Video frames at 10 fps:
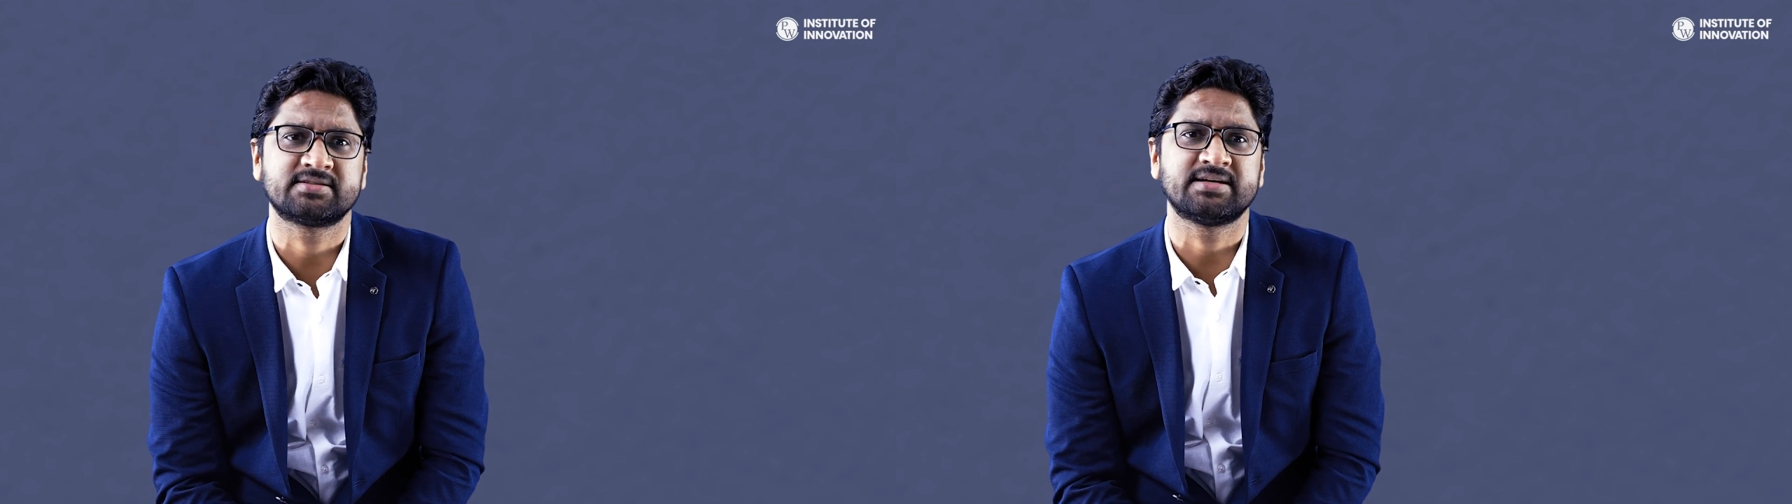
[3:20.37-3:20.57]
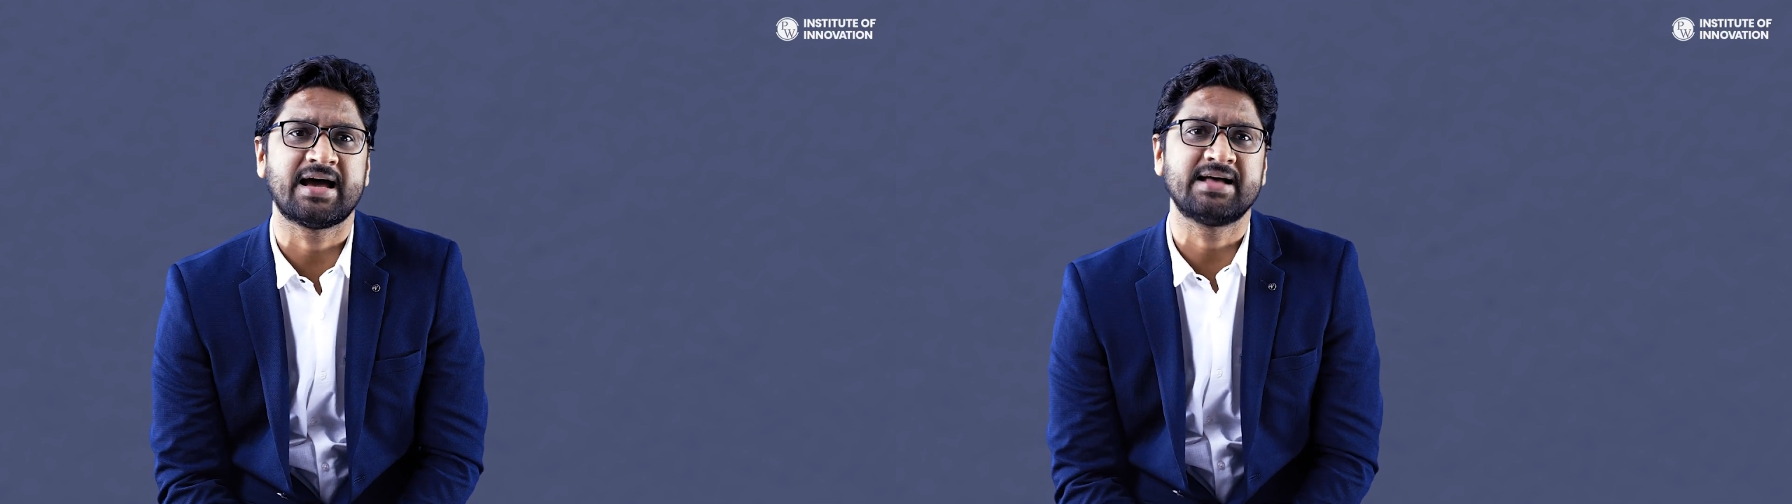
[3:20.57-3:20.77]

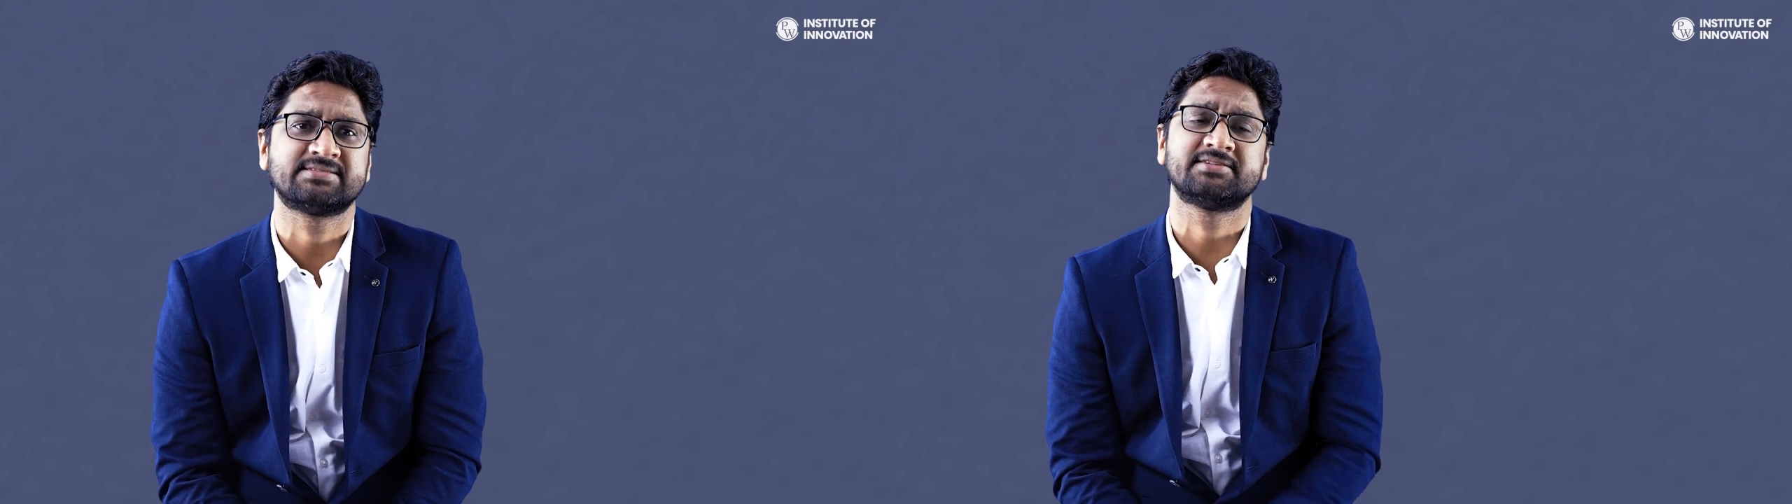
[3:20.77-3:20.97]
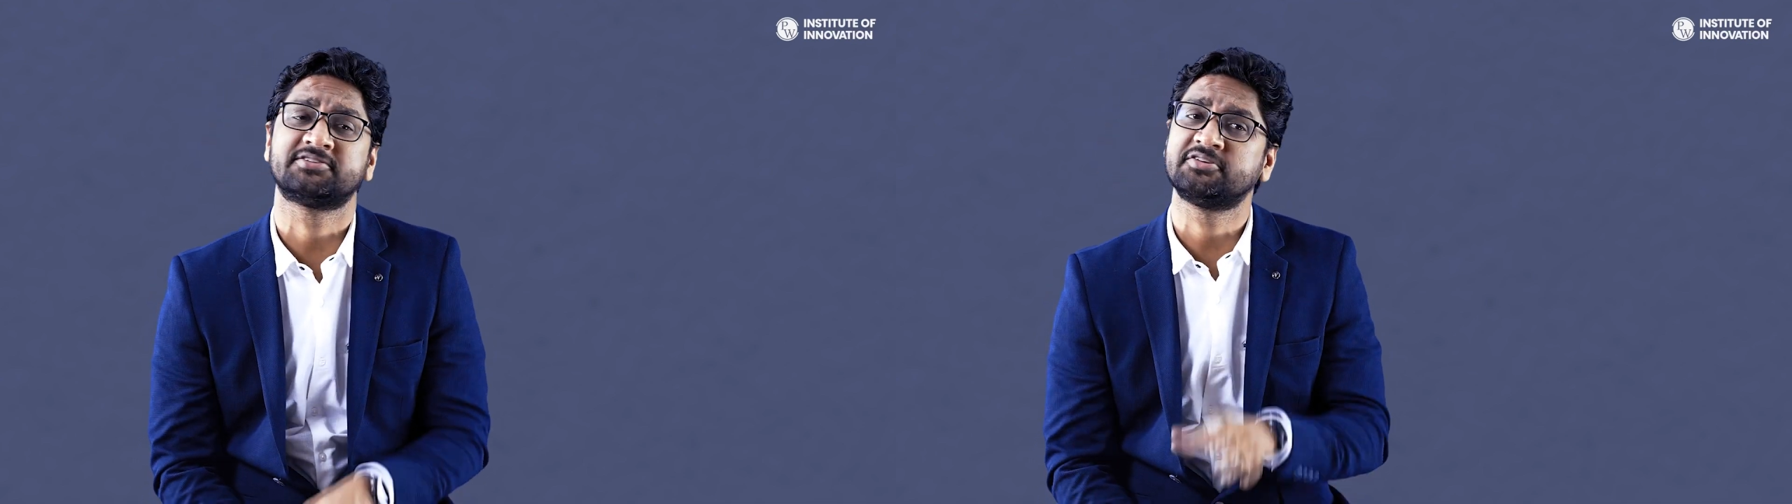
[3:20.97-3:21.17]
The
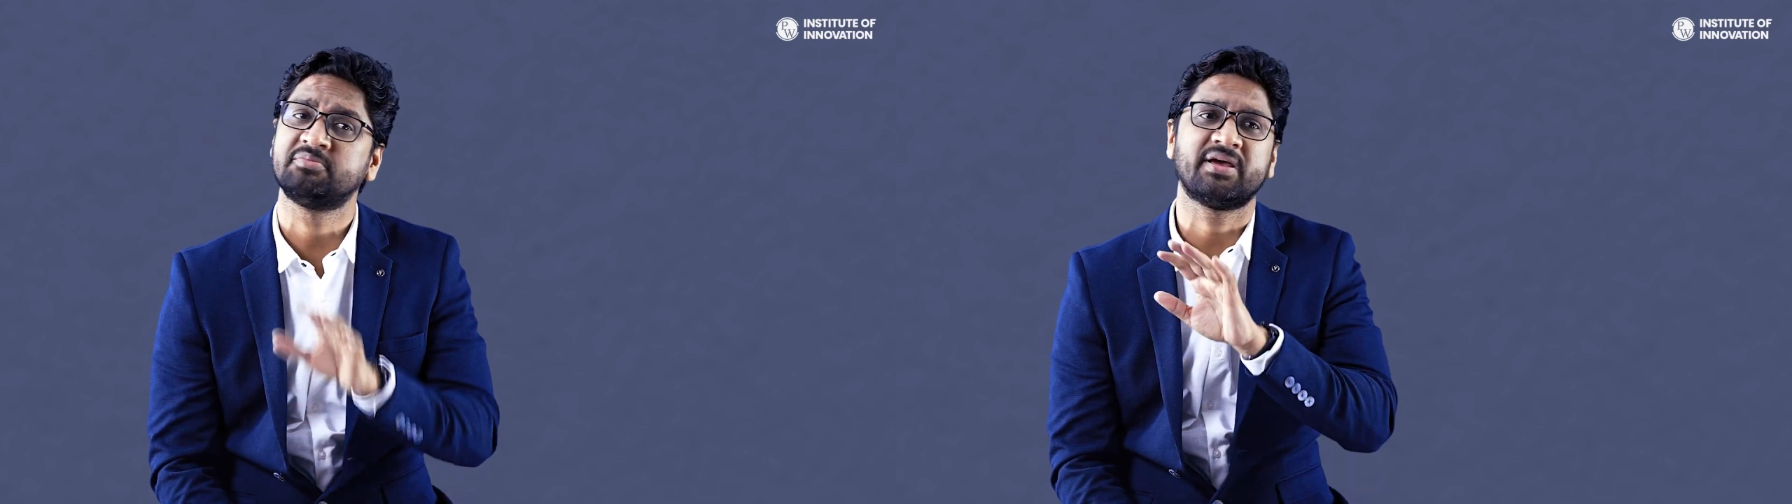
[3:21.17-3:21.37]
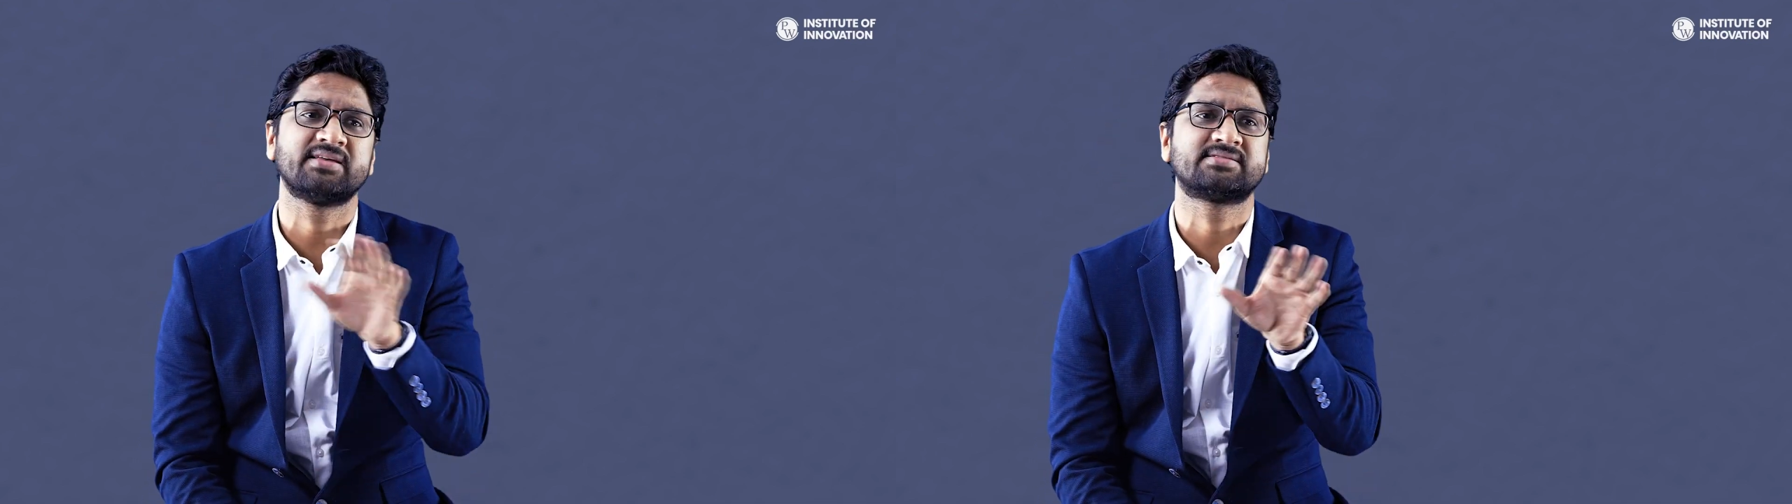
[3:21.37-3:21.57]
answer
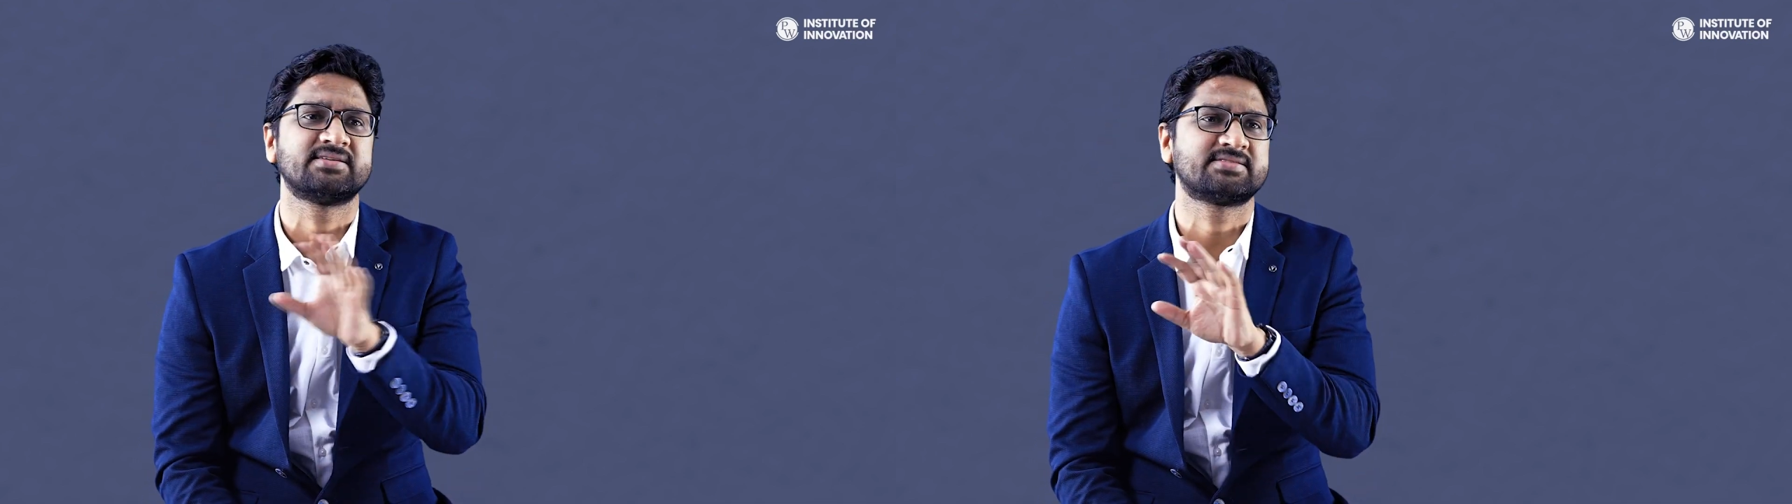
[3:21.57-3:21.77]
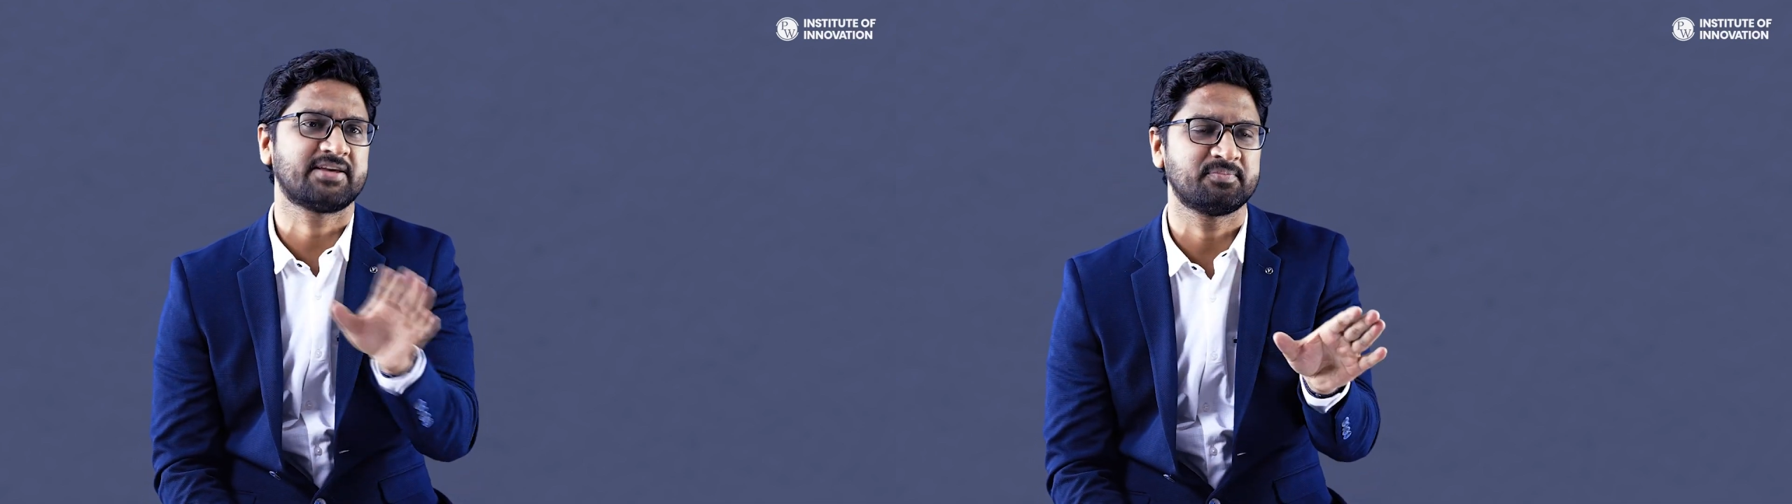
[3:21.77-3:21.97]
remains the
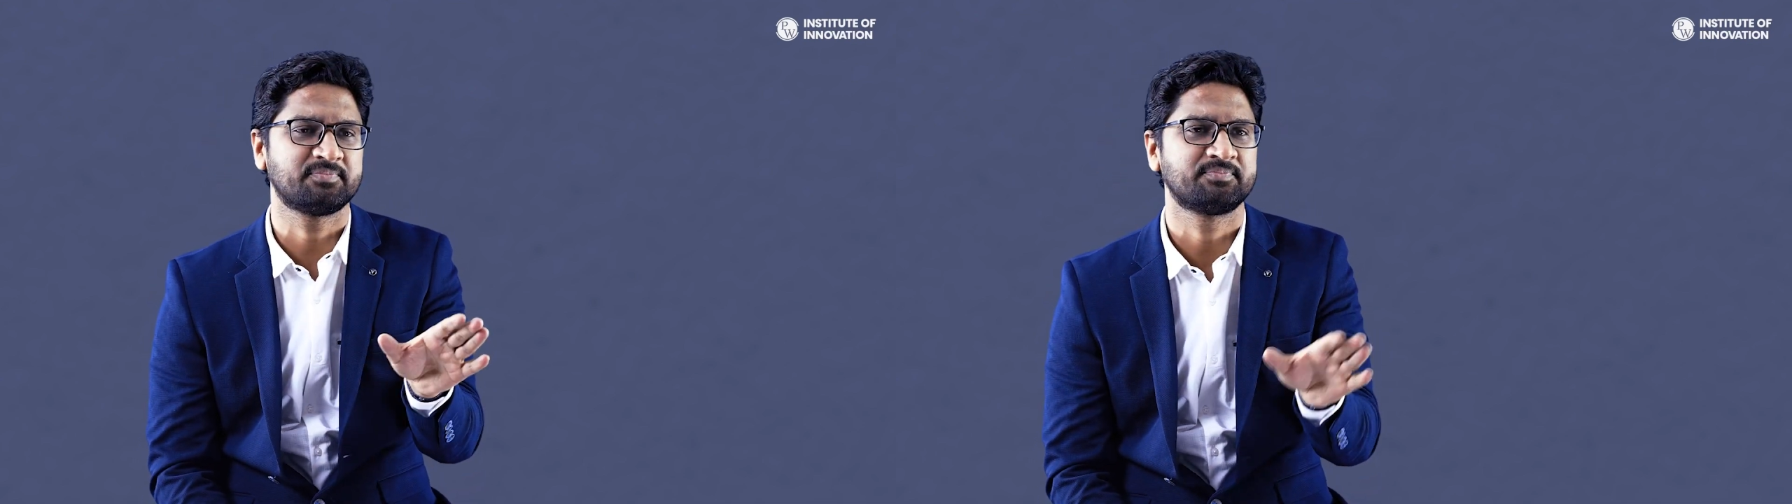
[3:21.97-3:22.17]
same.